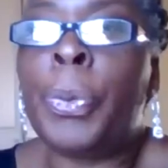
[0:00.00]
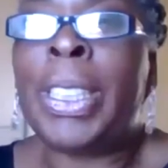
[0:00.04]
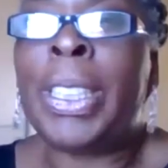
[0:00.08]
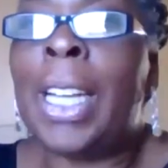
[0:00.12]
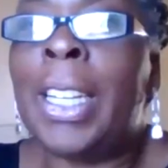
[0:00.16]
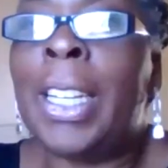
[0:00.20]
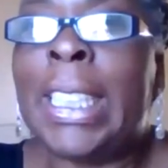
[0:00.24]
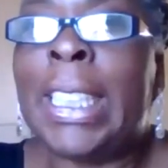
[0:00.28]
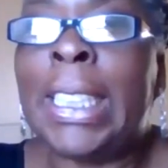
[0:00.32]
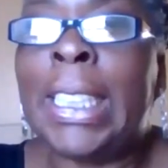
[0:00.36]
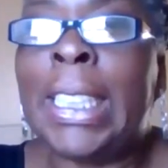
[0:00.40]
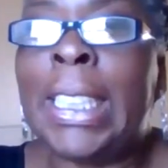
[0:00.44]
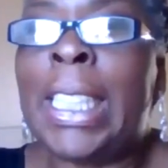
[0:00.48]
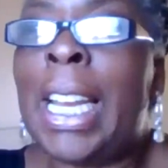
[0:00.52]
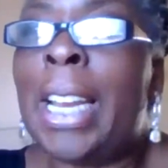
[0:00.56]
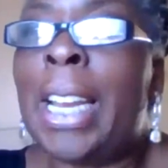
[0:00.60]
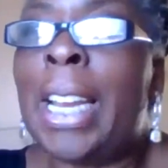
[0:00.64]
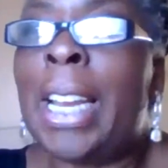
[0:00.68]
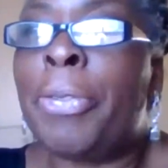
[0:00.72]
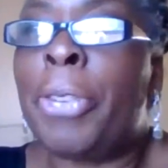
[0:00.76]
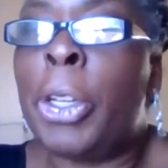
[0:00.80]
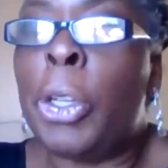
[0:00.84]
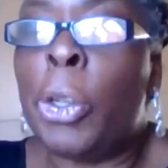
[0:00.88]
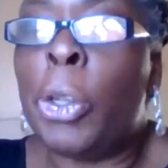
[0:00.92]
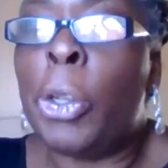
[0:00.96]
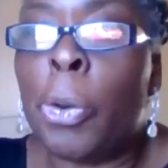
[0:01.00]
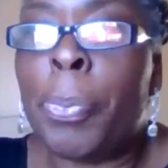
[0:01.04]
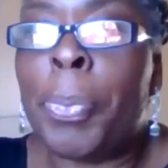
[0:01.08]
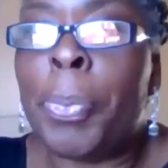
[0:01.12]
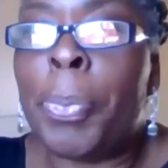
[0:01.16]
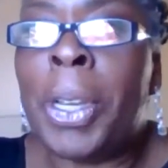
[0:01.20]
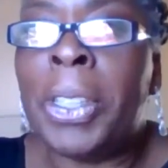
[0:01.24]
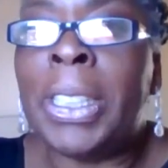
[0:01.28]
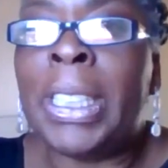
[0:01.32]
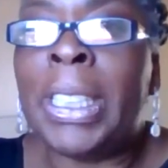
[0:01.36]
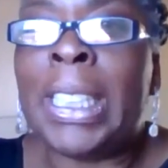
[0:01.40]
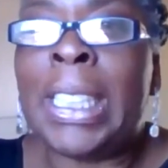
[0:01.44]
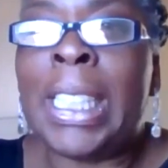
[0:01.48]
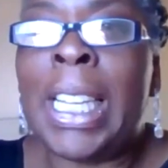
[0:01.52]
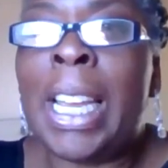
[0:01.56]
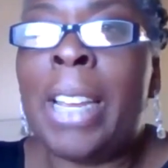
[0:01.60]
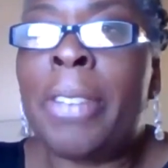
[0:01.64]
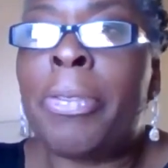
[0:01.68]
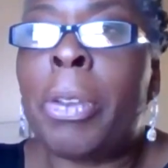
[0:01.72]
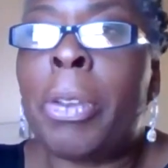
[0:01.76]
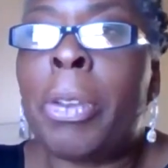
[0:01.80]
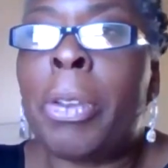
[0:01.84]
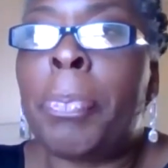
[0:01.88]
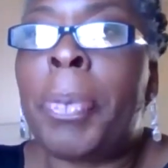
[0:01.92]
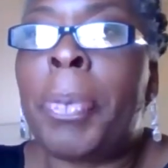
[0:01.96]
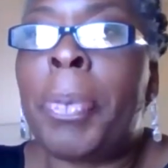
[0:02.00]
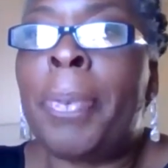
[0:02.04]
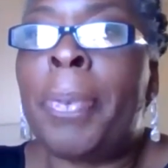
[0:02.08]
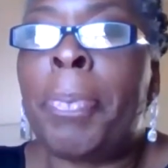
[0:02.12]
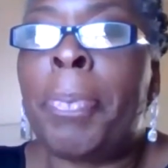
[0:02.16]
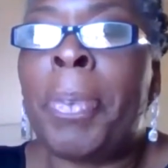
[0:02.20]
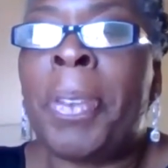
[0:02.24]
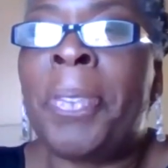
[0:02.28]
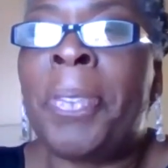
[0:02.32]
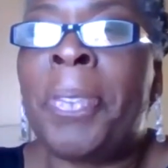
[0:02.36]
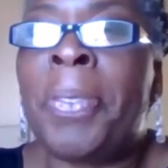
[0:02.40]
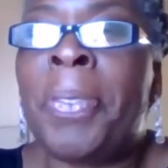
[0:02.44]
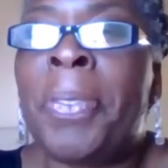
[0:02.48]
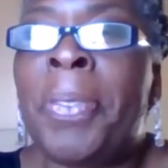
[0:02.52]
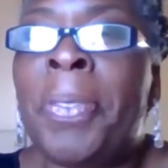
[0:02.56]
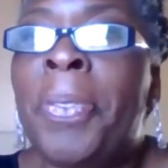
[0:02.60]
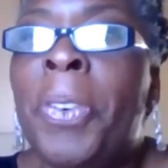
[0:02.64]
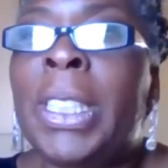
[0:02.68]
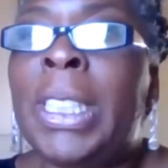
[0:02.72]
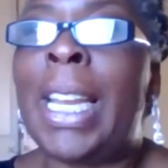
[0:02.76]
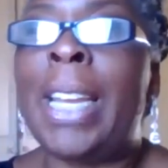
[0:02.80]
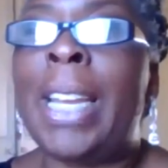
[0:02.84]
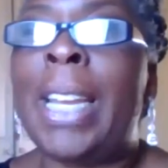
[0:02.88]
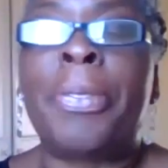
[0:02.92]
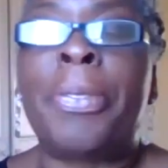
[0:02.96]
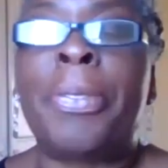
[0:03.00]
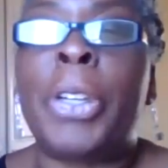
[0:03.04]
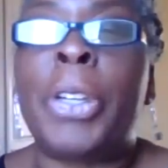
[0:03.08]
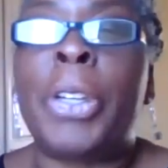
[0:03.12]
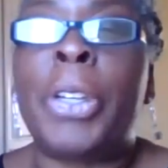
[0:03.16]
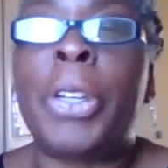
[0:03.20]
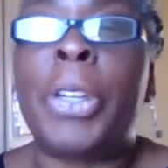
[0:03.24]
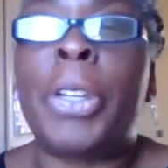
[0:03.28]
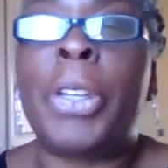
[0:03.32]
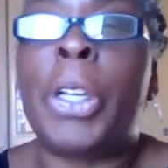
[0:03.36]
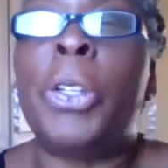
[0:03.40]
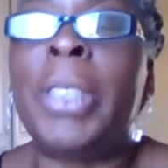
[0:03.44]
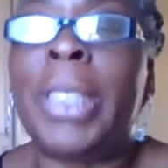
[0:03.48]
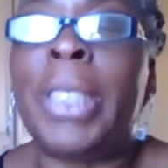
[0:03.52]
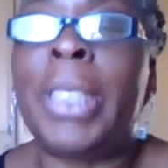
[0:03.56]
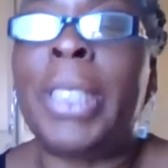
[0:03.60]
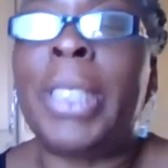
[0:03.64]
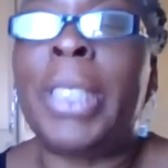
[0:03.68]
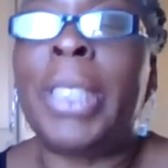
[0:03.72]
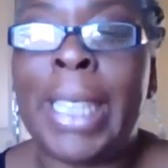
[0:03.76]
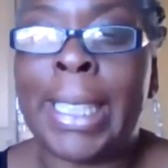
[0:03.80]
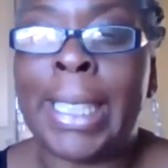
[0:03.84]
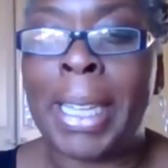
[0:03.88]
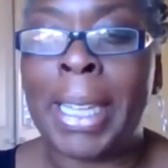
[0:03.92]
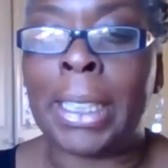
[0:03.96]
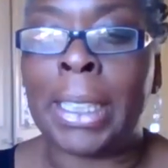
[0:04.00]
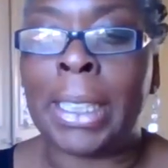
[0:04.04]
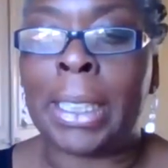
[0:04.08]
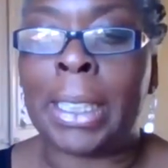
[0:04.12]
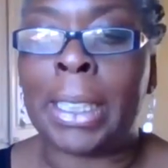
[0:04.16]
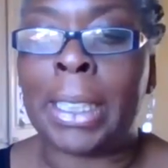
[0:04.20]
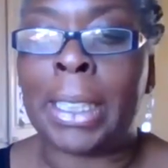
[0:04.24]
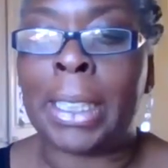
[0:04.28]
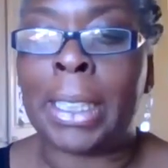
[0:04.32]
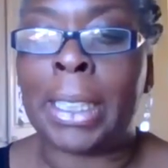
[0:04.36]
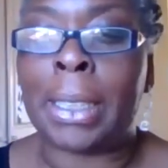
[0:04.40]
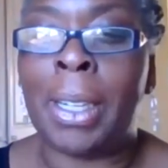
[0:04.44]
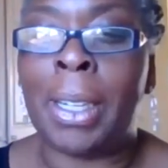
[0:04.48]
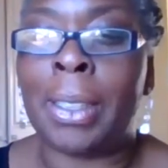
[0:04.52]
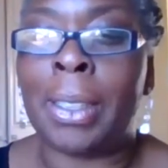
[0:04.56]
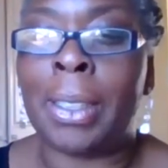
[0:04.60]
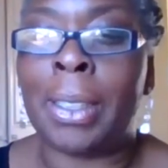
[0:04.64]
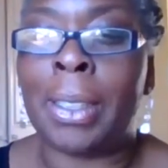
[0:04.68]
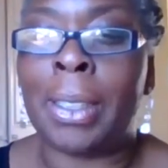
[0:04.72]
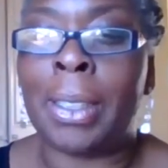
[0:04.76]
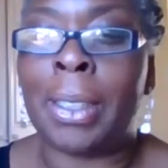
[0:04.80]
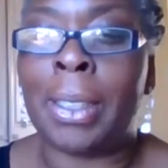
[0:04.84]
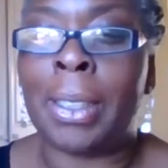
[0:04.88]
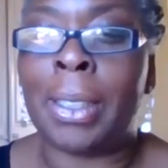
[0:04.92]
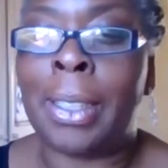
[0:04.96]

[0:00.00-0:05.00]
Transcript: we start at slavery, look beyond slavery, before slavery. Who sets the benchmark?